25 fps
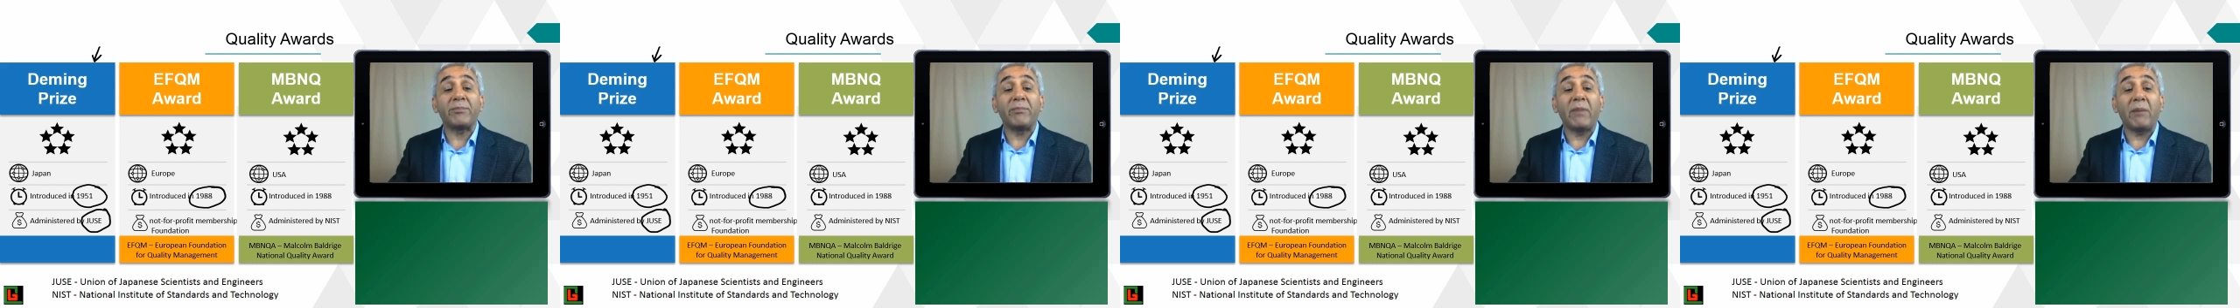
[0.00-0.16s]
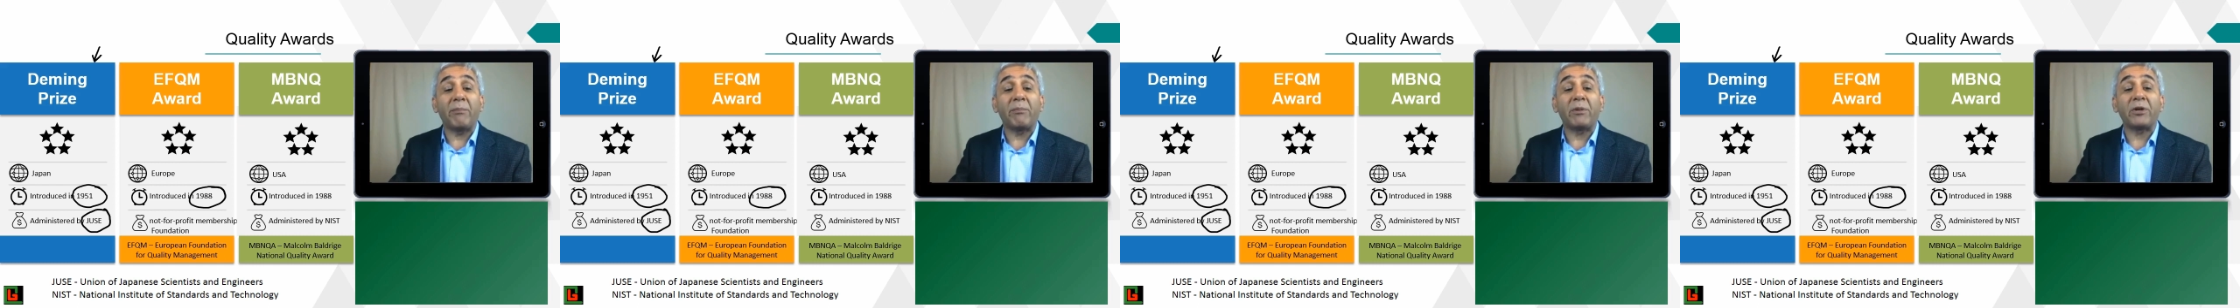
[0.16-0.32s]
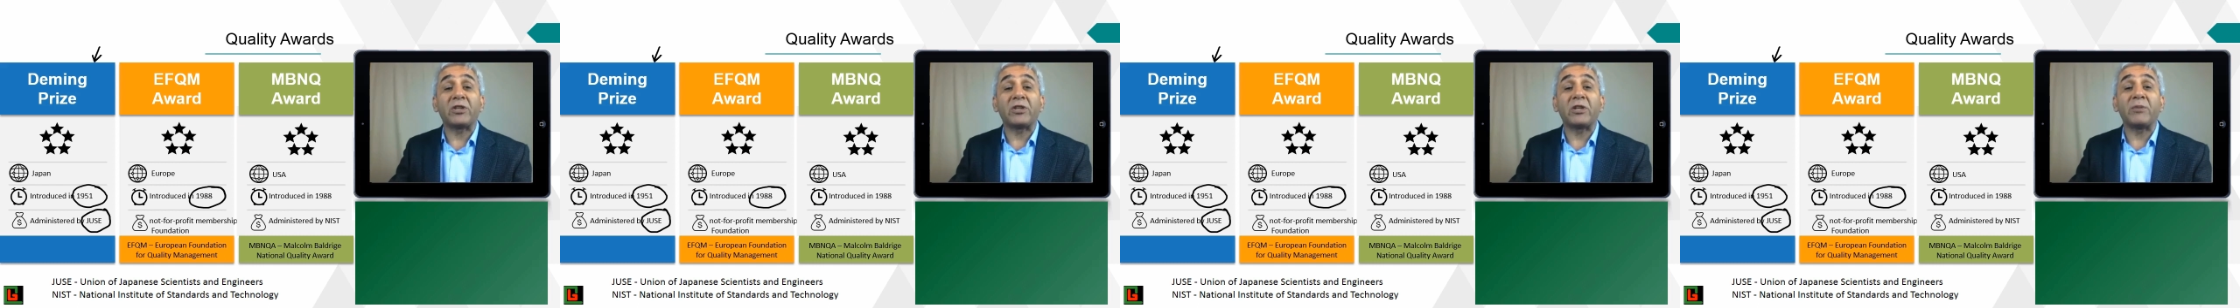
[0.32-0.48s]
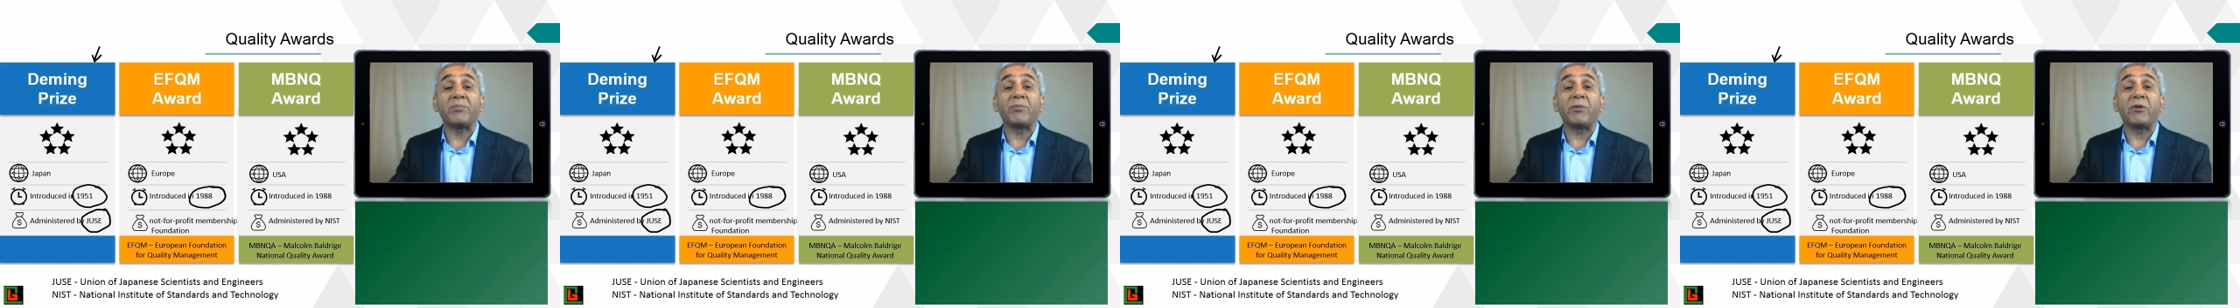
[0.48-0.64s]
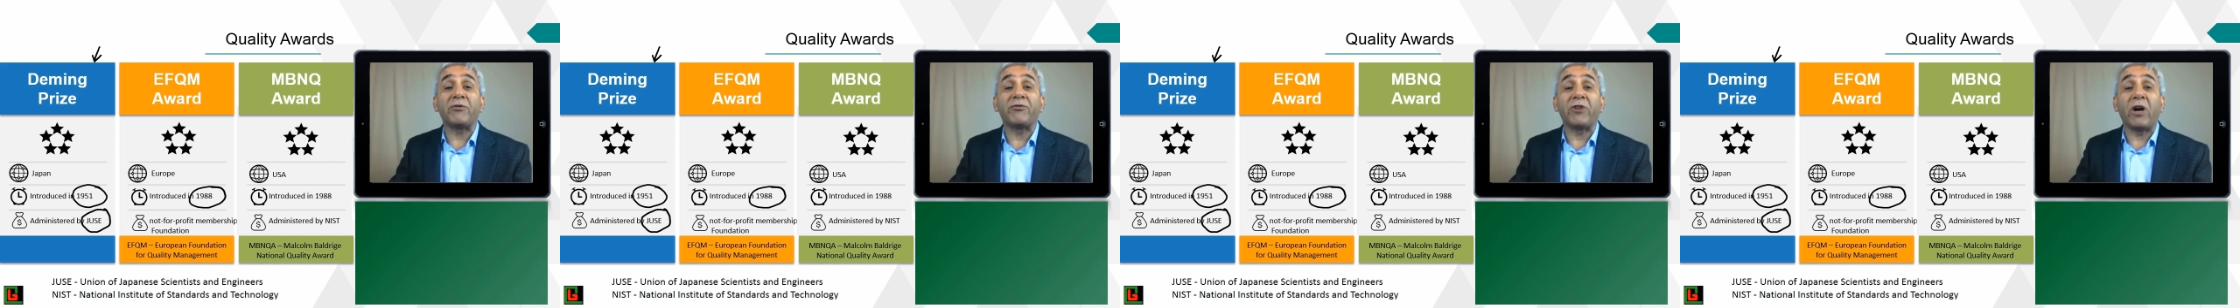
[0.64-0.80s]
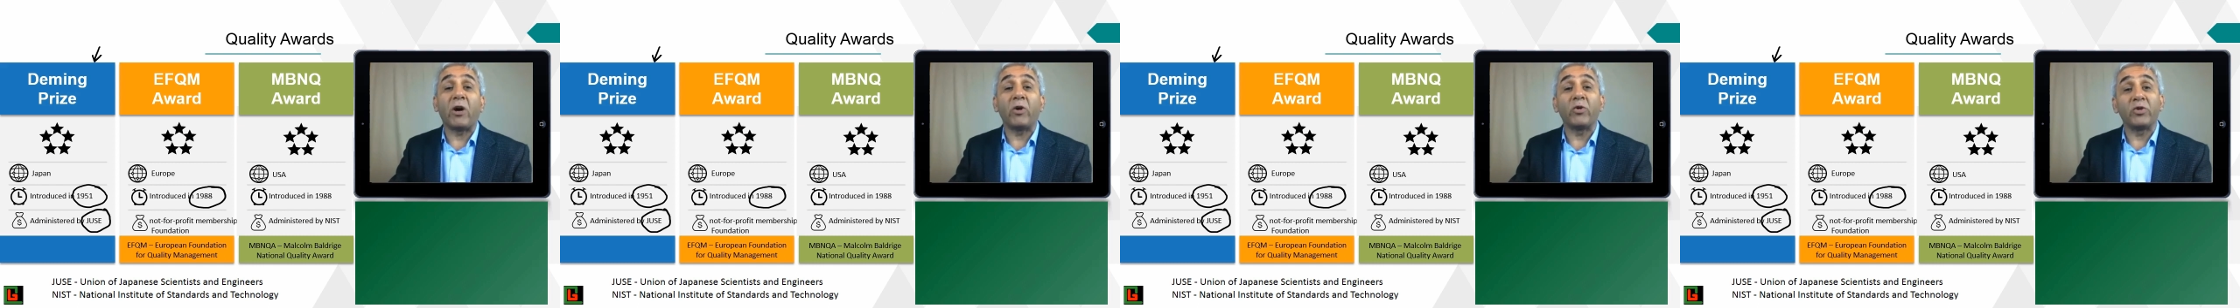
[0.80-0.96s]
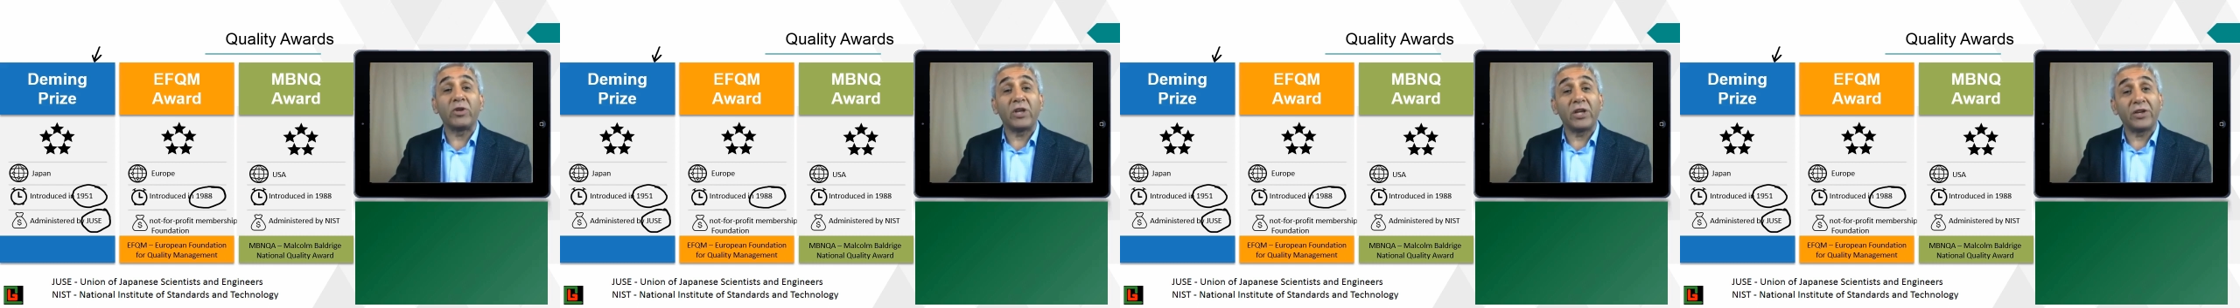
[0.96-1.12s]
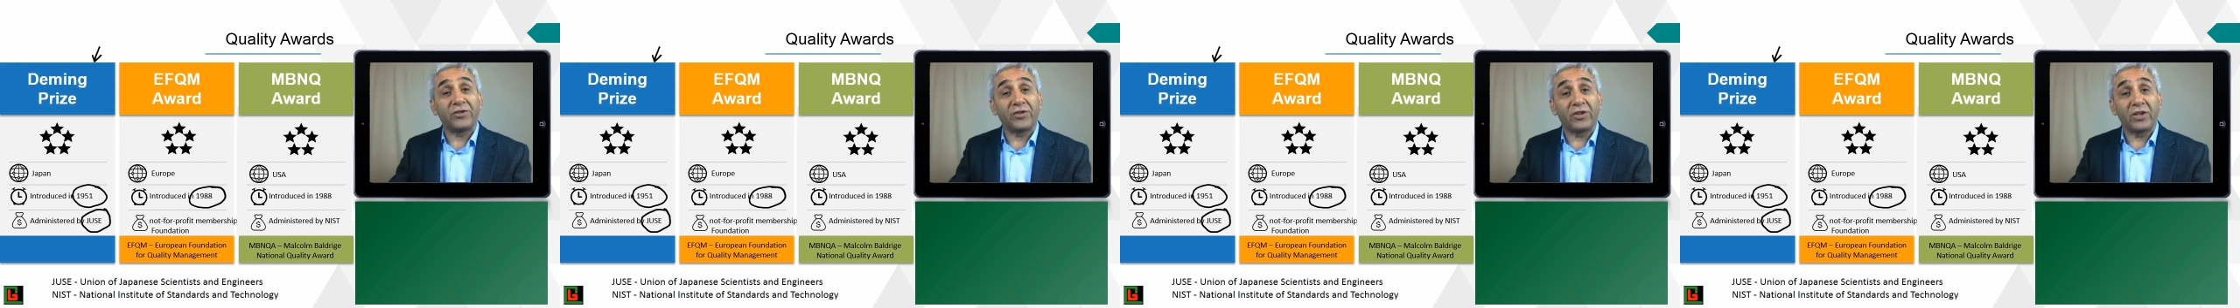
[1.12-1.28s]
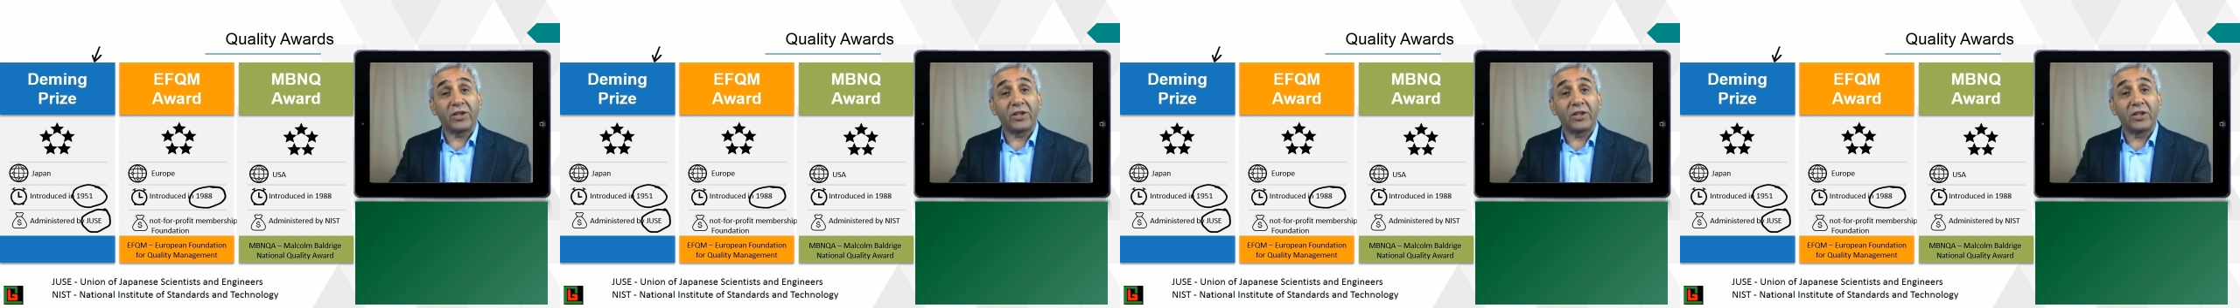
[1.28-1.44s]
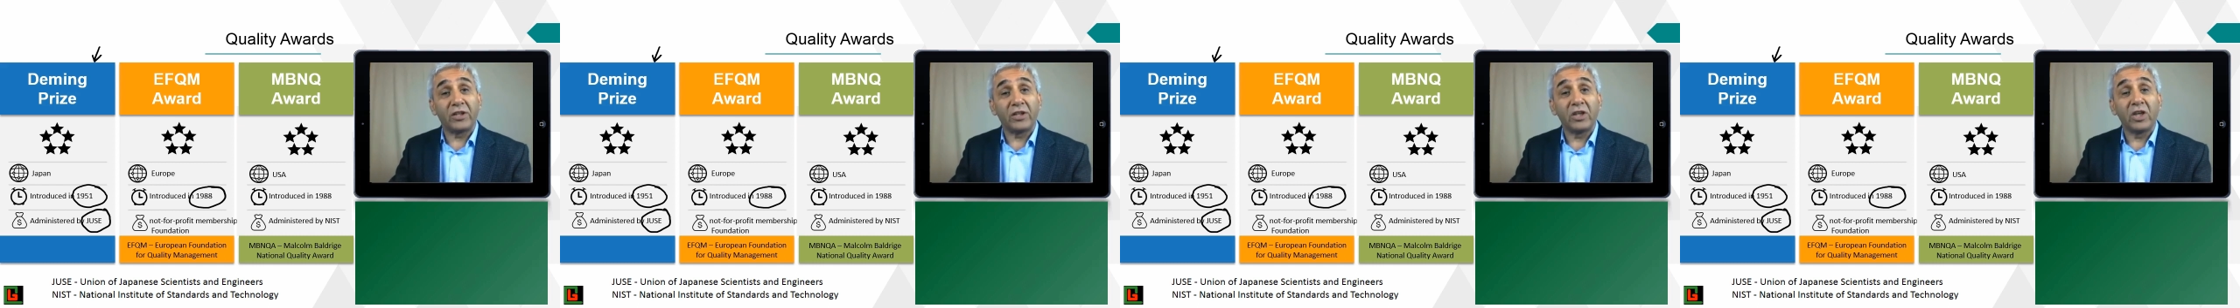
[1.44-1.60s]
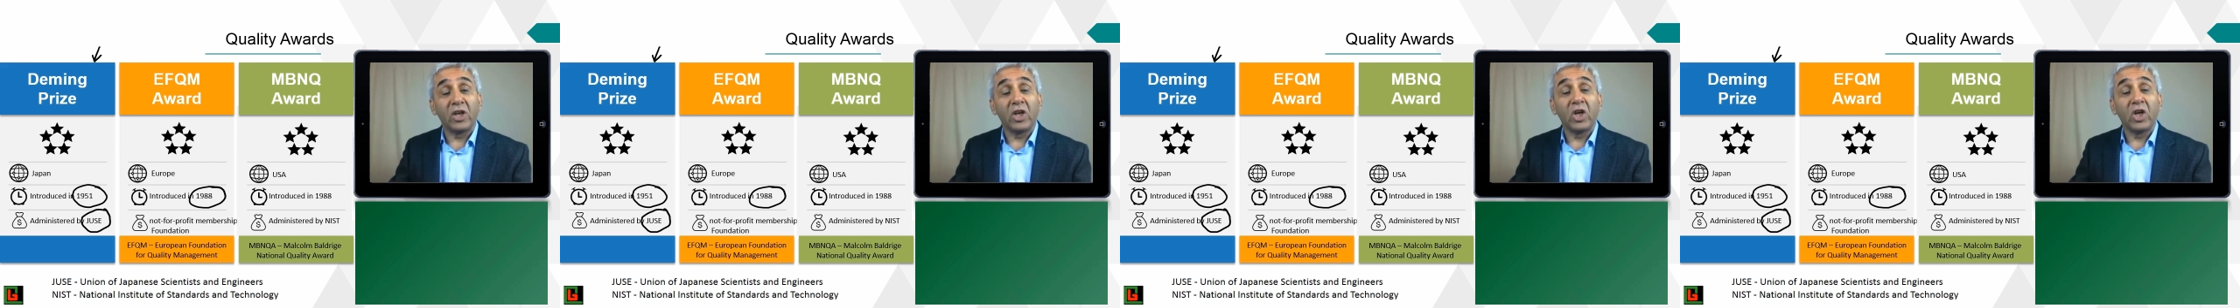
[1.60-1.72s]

membership foundation.